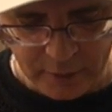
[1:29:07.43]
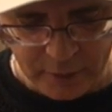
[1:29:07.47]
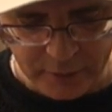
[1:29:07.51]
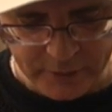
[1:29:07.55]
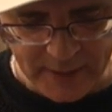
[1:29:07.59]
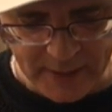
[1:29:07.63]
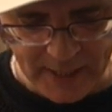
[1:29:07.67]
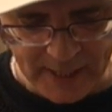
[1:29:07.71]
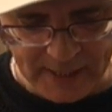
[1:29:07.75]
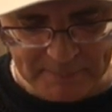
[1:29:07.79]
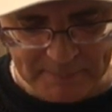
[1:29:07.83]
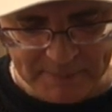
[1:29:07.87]

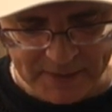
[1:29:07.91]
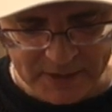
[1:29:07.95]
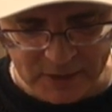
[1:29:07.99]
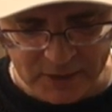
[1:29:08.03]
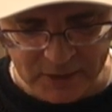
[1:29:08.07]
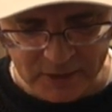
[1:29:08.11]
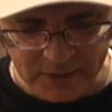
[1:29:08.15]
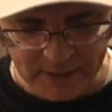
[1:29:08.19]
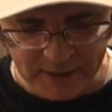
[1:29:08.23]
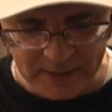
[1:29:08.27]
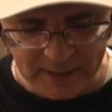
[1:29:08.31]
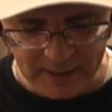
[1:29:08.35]
Good night,
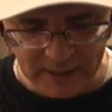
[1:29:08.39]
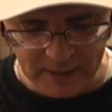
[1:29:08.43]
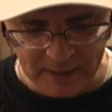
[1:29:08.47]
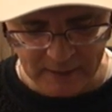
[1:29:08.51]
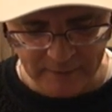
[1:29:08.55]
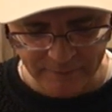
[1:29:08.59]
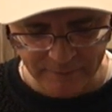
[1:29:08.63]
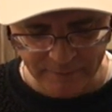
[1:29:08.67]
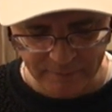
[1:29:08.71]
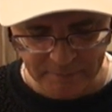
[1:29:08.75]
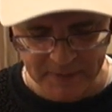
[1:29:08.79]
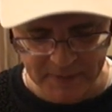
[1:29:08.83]
Mister
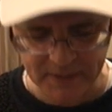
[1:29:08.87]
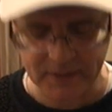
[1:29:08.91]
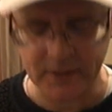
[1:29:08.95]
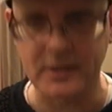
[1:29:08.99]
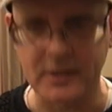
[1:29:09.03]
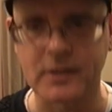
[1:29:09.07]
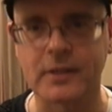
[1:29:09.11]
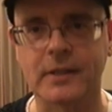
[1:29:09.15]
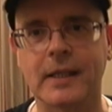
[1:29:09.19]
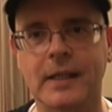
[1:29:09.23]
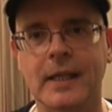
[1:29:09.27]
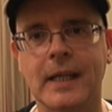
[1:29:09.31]
Steve.
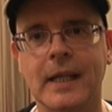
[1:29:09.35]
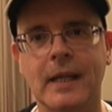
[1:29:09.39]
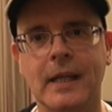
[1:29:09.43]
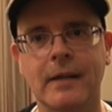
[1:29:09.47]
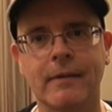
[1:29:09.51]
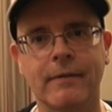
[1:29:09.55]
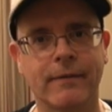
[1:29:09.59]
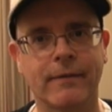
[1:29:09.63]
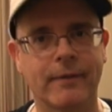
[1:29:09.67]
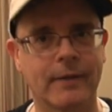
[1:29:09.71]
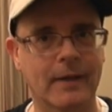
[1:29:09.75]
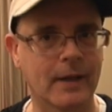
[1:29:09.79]
Mister
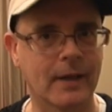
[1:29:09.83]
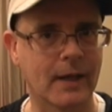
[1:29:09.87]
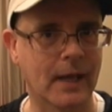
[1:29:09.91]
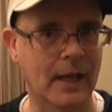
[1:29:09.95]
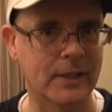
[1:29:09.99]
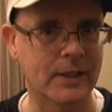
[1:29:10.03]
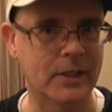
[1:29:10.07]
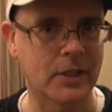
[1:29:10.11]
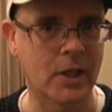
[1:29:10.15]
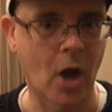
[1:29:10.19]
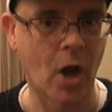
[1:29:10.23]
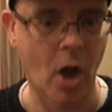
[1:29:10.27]
Steve
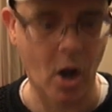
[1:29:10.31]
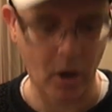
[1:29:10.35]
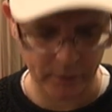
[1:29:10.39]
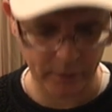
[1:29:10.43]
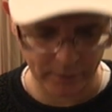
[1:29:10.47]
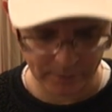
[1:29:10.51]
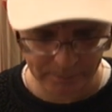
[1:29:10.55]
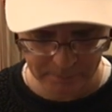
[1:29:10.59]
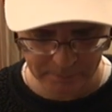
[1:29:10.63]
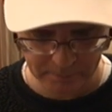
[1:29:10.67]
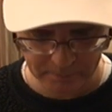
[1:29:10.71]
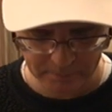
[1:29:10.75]
has
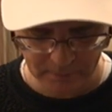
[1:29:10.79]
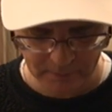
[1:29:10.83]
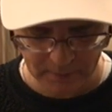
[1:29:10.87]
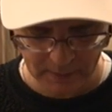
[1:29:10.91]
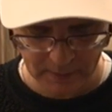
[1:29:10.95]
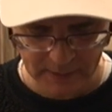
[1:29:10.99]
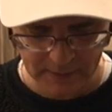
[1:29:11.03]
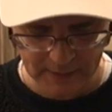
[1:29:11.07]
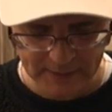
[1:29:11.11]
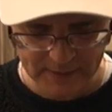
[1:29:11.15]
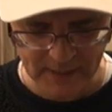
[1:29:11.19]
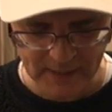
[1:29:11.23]
gone.
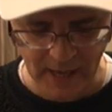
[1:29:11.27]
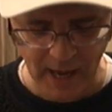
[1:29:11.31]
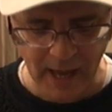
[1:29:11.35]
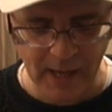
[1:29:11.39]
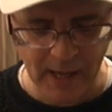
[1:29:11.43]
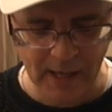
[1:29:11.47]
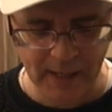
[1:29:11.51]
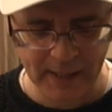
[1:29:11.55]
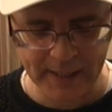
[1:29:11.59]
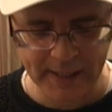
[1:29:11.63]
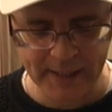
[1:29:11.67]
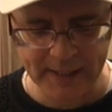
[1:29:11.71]
His
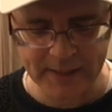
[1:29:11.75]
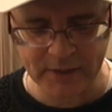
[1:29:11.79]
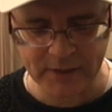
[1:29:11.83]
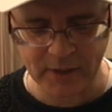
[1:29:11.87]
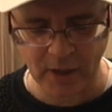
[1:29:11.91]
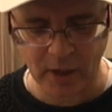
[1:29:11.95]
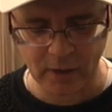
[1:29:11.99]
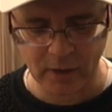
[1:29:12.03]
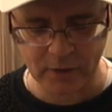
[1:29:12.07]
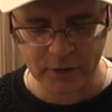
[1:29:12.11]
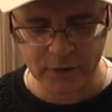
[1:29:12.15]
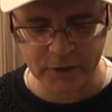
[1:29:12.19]
eyes
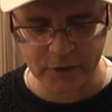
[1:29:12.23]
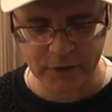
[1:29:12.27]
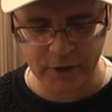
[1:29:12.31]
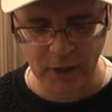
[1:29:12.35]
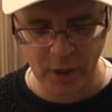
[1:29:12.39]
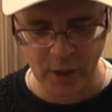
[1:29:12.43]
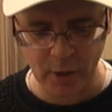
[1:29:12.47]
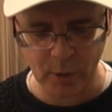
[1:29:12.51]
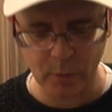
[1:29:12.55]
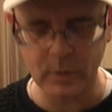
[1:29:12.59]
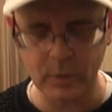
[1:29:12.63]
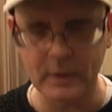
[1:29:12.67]
are
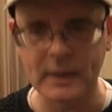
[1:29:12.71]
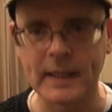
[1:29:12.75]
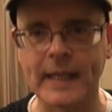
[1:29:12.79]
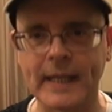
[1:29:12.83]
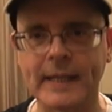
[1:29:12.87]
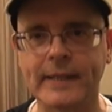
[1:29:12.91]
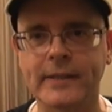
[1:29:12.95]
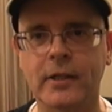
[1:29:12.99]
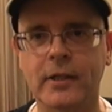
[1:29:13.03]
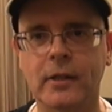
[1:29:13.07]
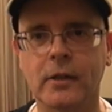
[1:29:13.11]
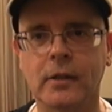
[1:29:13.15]
so
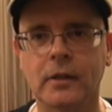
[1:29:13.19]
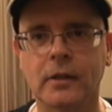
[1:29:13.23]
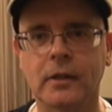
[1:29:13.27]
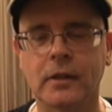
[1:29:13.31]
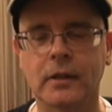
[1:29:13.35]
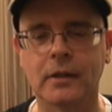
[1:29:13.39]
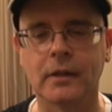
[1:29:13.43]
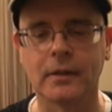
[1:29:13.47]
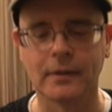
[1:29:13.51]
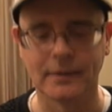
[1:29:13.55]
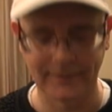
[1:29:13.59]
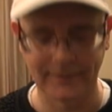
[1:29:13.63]
little.